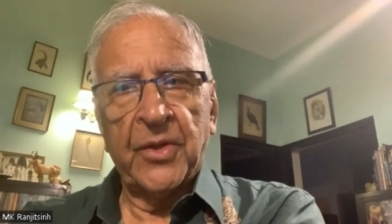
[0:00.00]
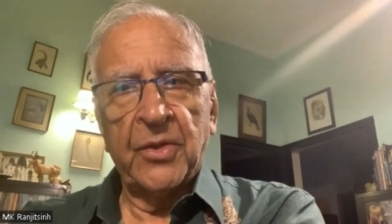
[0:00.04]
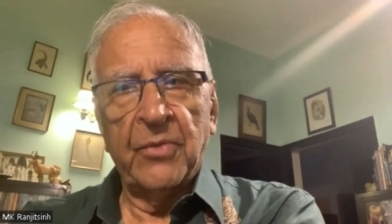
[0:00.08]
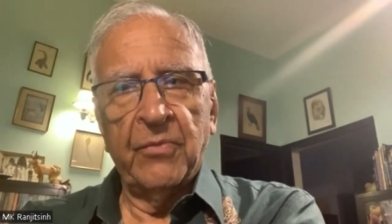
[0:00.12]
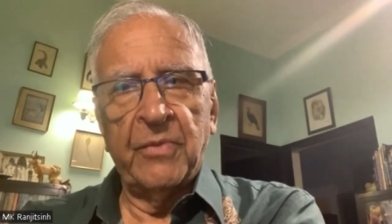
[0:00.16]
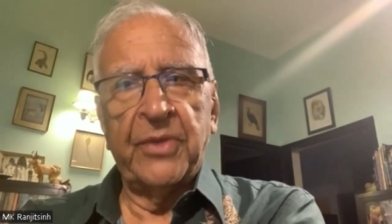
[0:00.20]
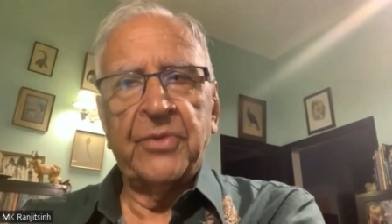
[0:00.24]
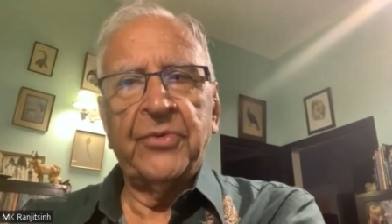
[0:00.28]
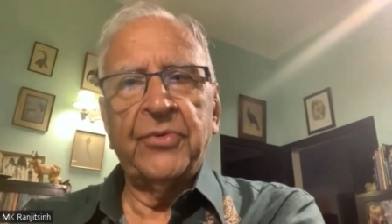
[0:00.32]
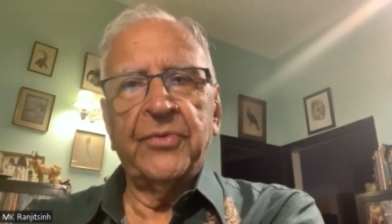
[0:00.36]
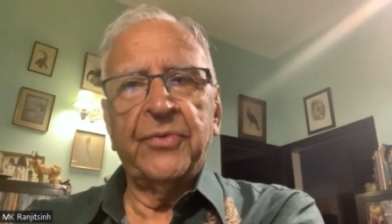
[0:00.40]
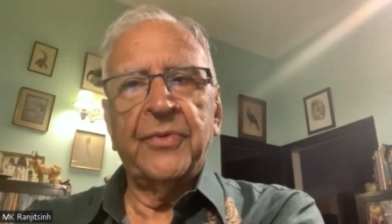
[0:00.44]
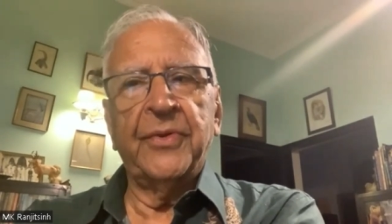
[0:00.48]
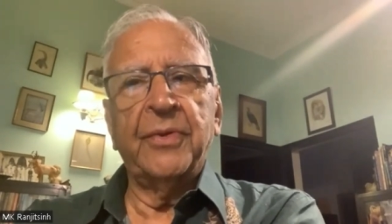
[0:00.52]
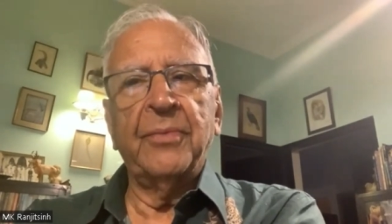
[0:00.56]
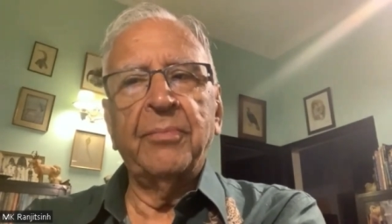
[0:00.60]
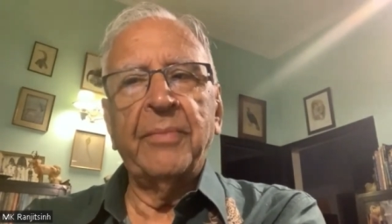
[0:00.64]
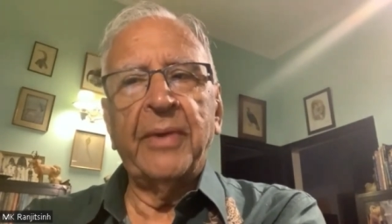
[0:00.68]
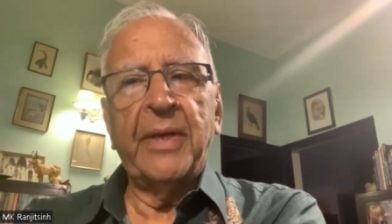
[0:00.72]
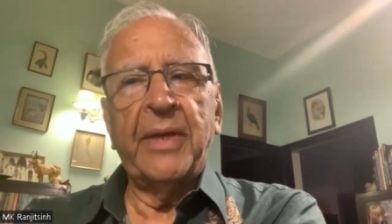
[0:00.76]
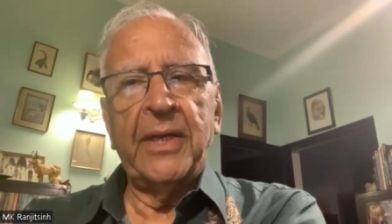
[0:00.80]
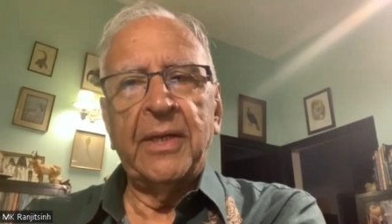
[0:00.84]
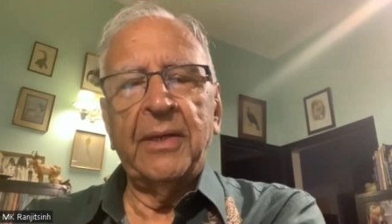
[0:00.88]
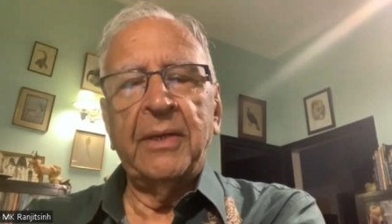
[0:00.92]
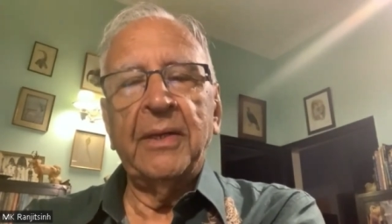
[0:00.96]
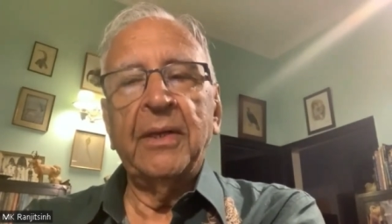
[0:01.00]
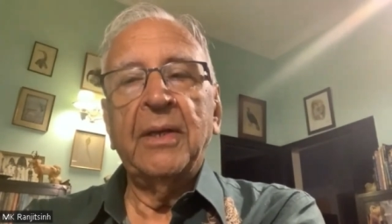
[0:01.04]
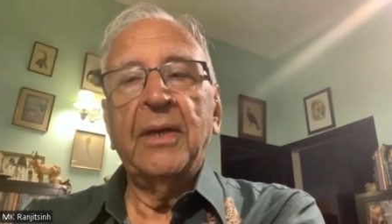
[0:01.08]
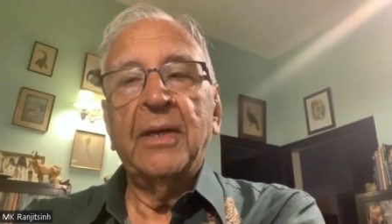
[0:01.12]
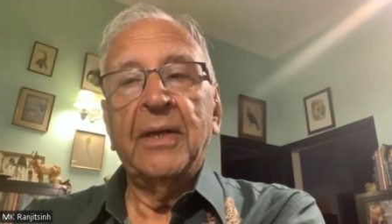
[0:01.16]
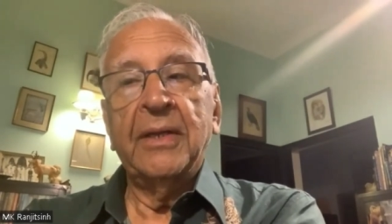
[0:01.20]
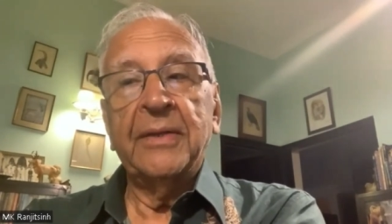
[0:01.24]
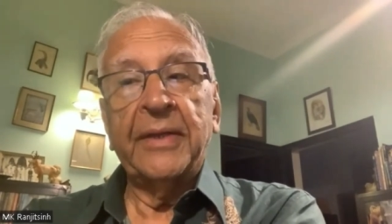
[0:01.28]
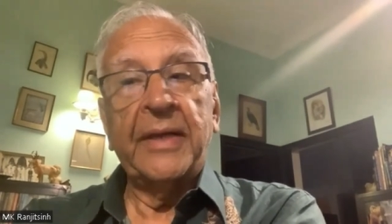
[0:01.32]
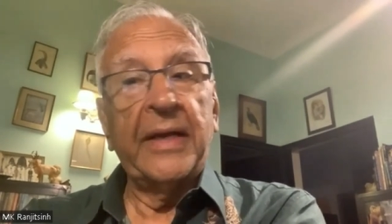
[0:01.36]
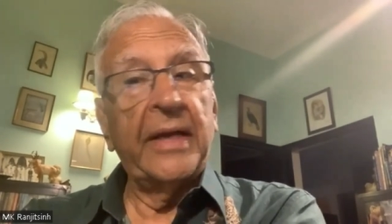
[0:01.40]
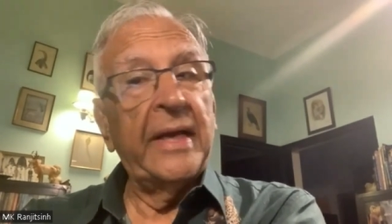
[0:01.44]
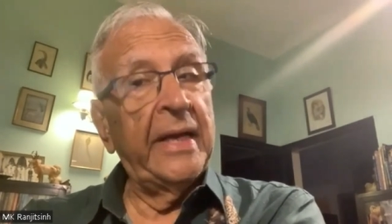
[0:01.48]
which is the main,
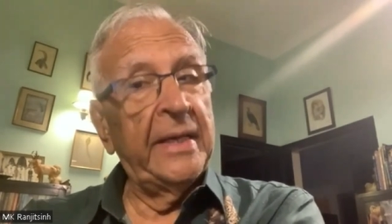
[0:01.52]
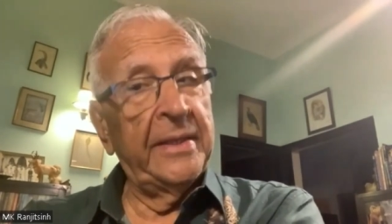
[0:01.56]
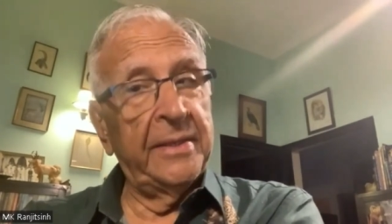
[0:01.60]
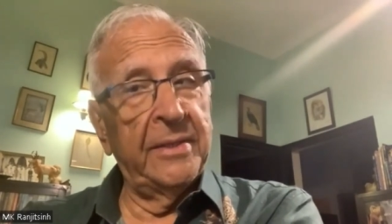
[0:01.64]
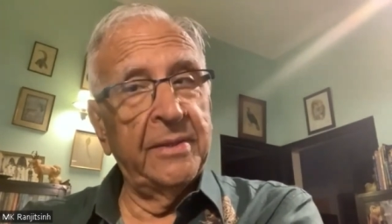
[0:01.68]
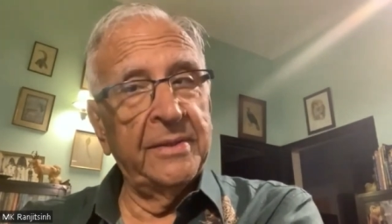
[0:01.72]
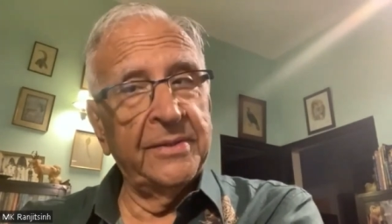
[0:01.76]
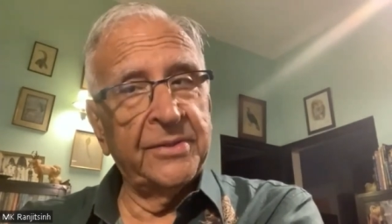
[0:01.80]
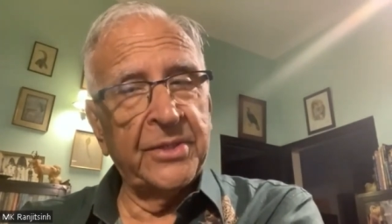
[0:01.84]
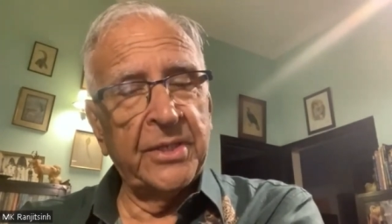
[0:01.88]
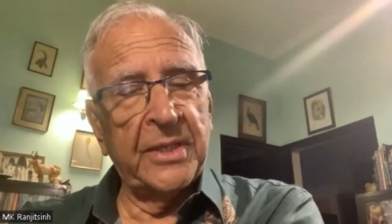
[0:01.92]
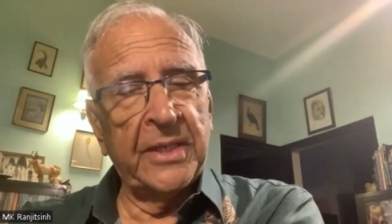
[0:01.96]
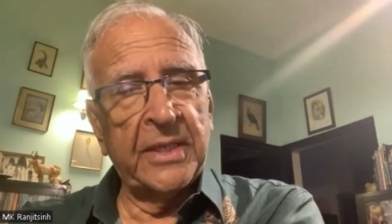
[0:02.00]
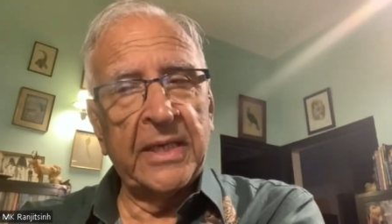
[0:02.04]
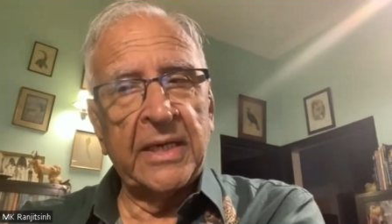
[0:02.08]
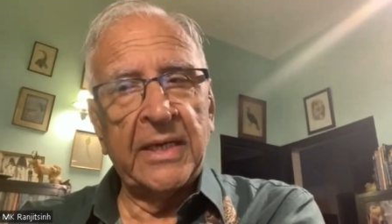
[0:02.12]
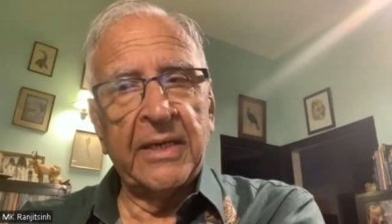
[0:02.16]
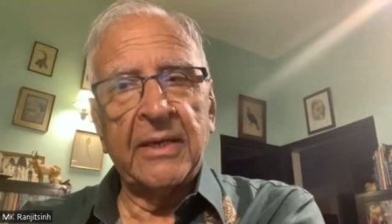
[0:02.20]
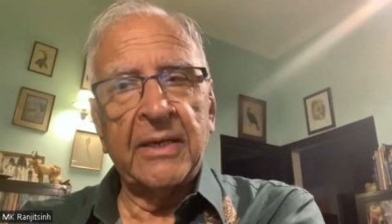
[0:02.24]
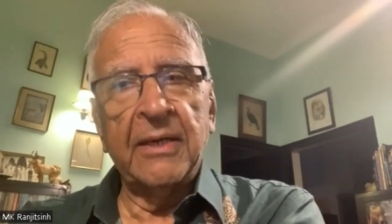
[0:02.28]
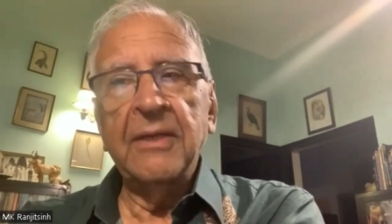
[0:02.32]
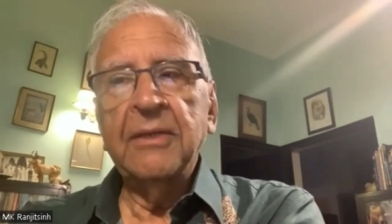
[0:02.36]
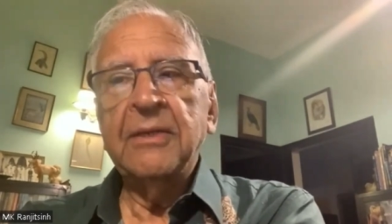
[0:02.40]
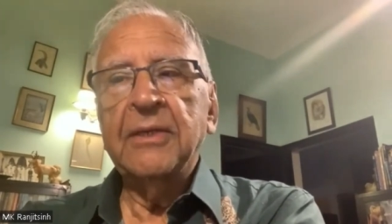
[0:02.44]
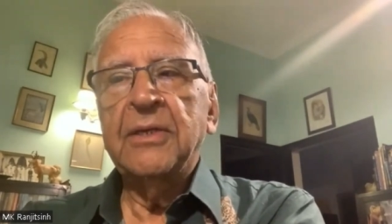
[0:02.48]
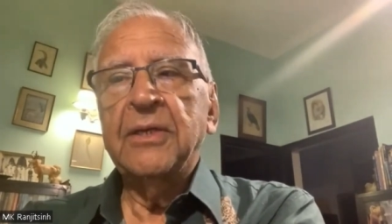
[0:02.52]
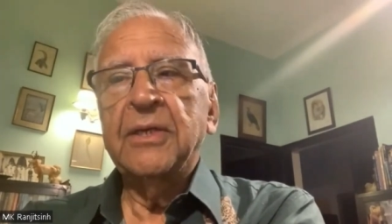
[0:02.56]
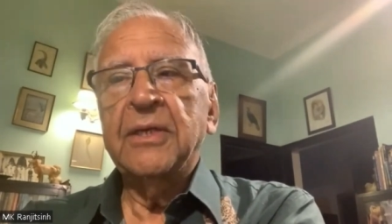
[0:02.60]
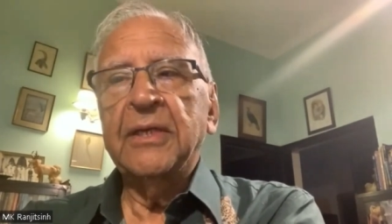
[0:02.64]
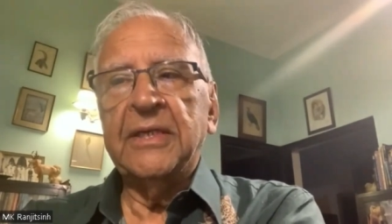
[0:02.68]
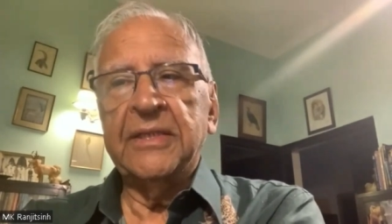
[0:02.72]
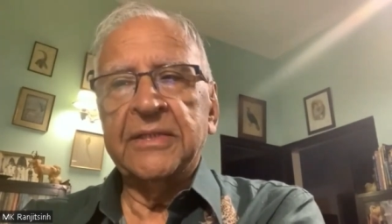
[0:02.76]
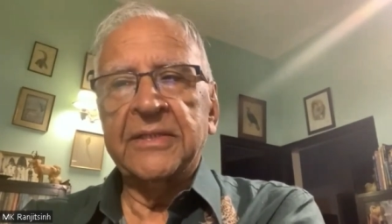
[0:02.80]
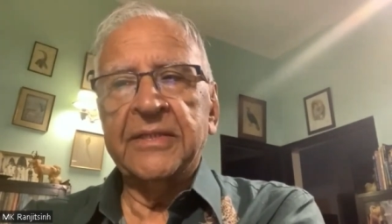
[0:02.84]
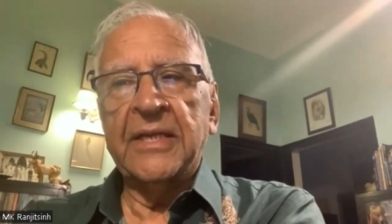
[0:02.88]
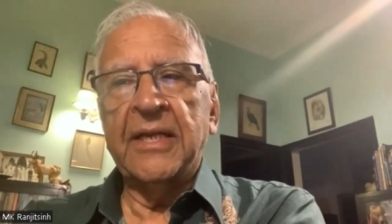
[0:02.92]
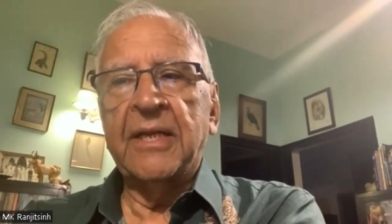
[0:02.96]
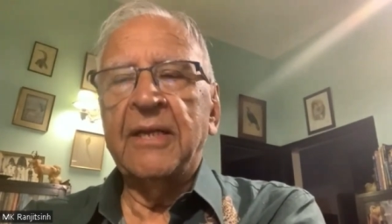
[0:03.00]
and the chinkara
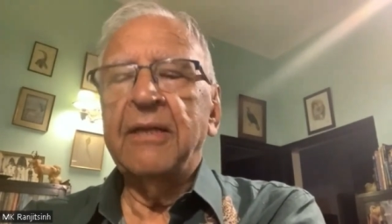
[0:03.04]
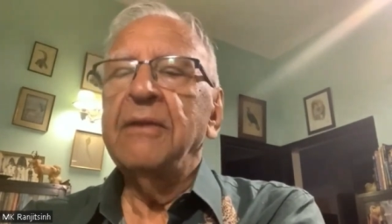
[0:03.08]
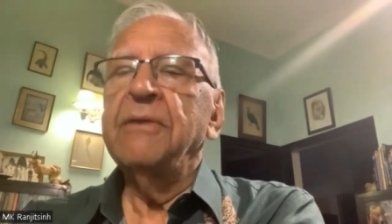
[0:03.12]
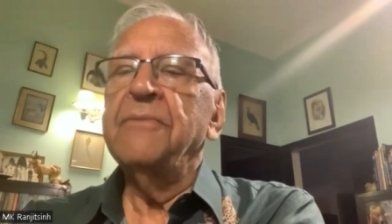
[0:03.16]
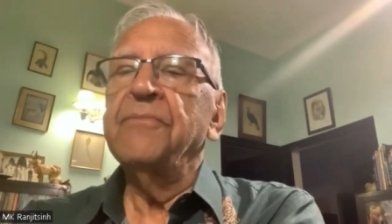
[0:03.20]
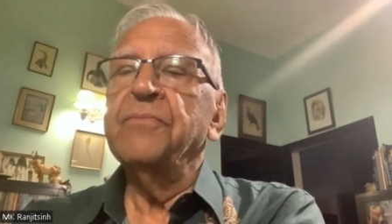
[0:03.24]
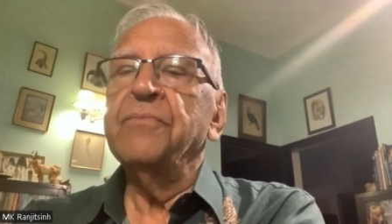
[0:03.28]
gazelle,